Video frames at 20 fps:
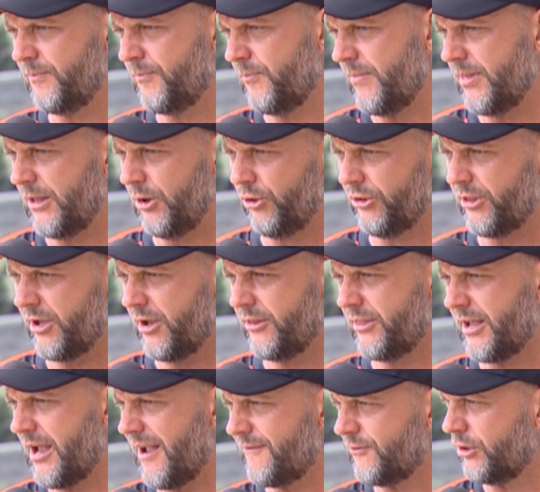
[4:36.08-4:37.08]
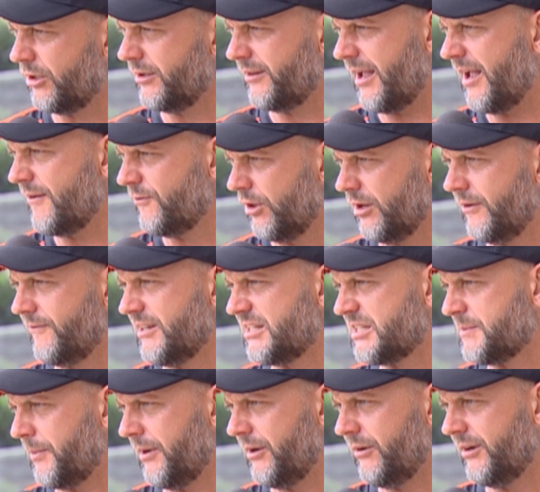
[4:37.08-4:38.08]
although they have a lot of
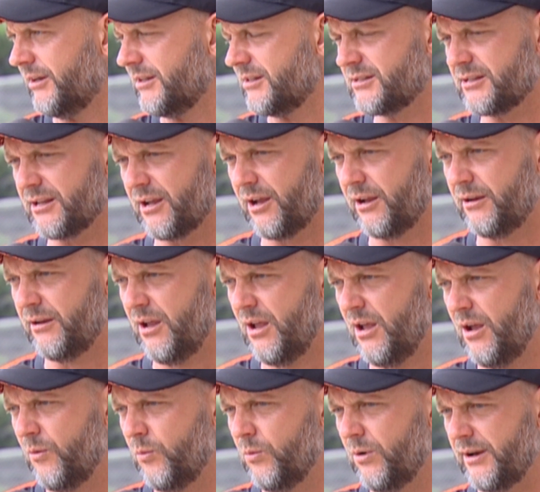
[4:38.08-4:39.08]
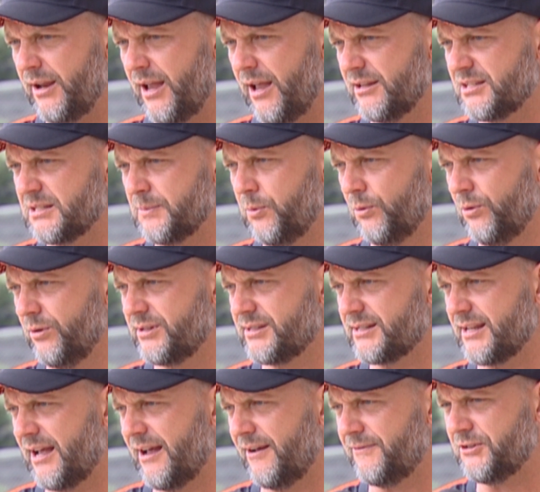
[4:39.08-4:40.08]
experience. So what our support
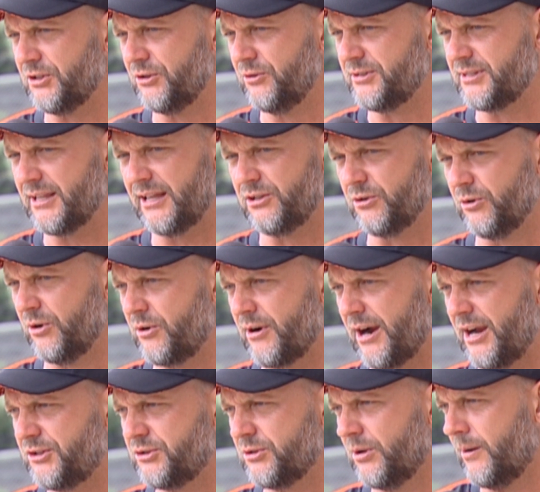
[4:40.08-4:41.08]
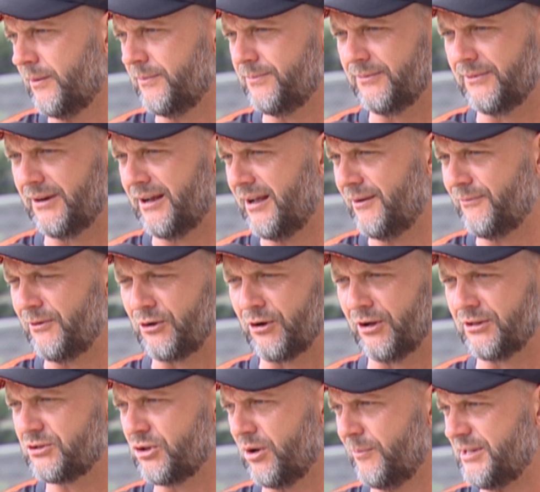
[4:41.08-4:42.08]
staff do is they do a great job. We've
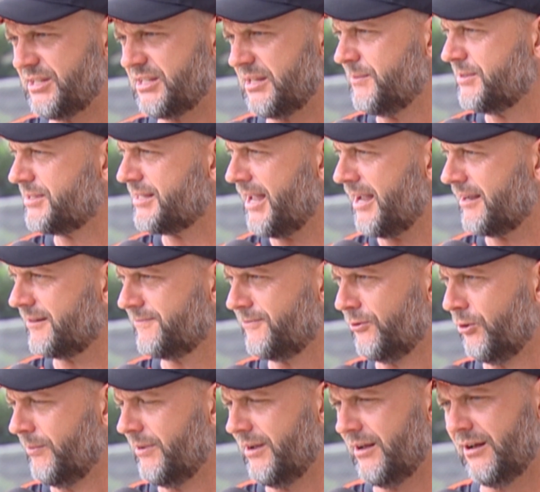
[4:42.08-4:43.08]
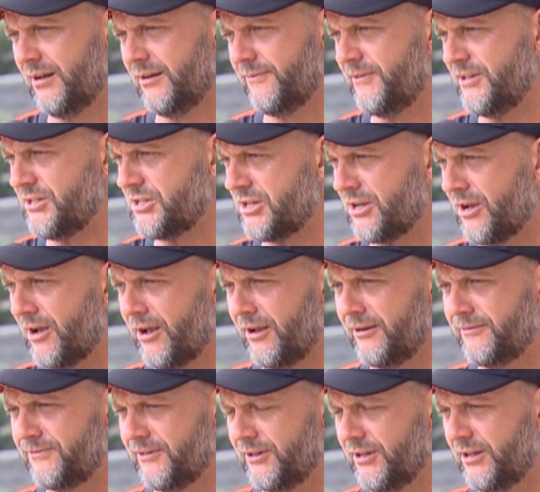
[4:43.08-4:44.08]
got Tommy Simsek, former
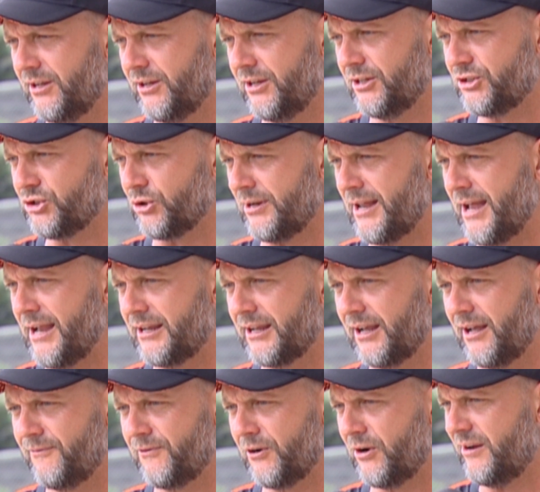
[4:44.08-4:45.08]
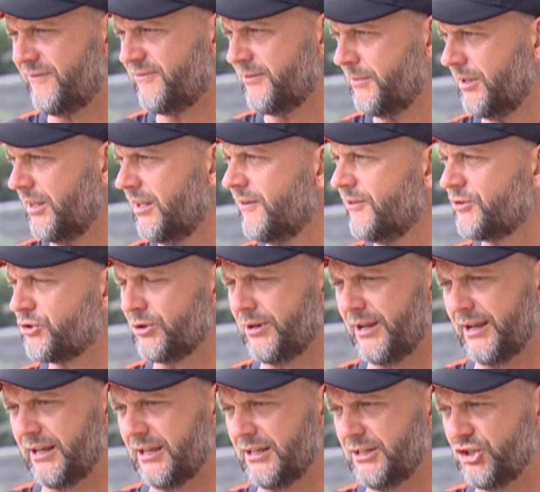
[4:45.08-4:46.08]
physio for Sri Lanka, very familiar with Sri
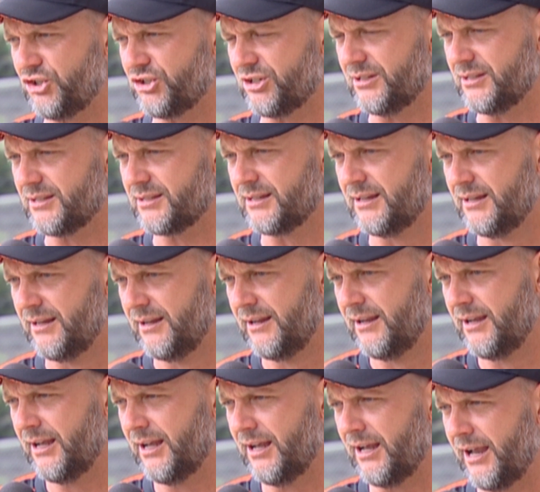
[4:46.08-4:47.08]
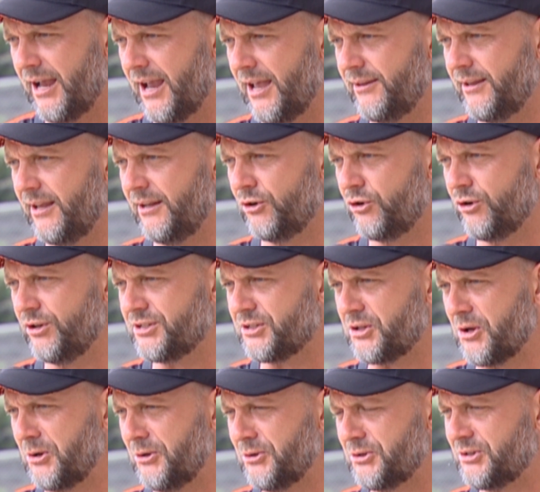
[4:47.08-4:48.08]
Lankan conditions, and then Chris
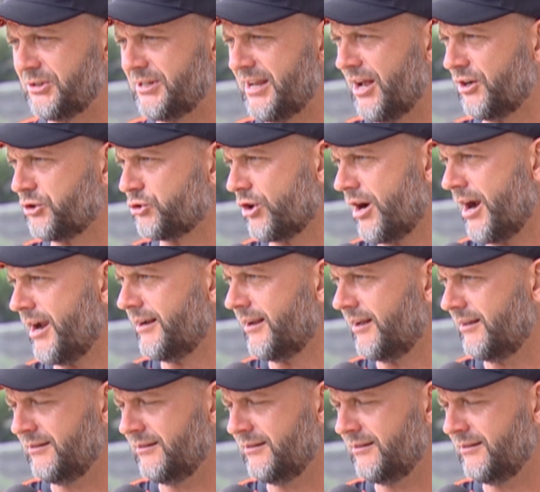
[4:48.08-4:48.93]
Donaldson, our trainer,